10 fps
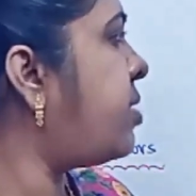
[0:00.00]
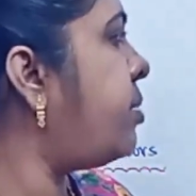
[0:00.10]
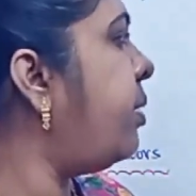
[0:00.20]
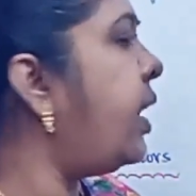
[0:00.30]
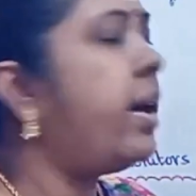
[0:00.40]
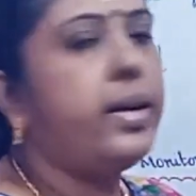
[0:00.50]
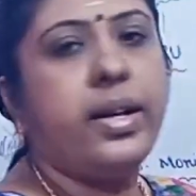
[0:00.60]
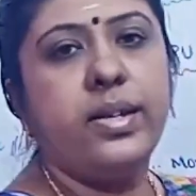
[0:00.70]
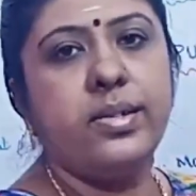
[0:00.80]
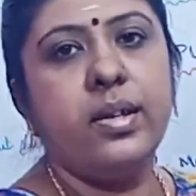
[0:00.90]

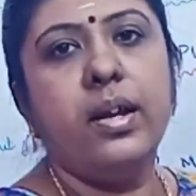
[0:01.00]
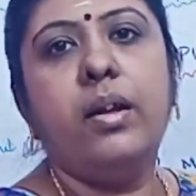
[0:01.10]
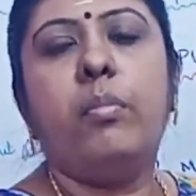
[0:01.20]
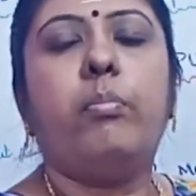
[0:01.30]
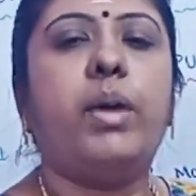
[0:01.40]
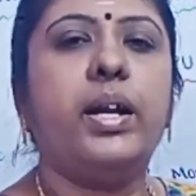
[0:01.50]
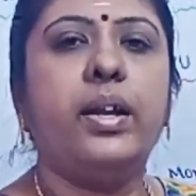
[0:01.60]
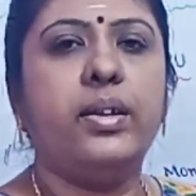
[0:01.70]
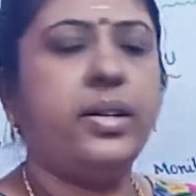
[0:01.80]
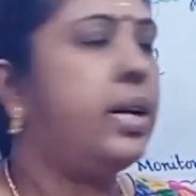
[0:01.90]
similarities, but
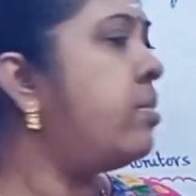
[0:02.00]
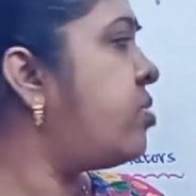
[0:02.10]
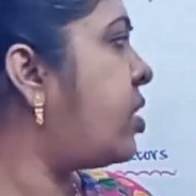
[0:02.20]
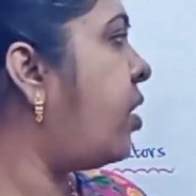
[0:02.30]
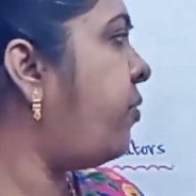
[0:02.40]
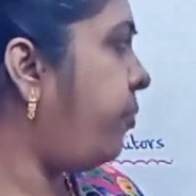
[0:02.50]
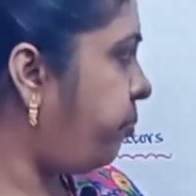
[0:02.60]
in terms of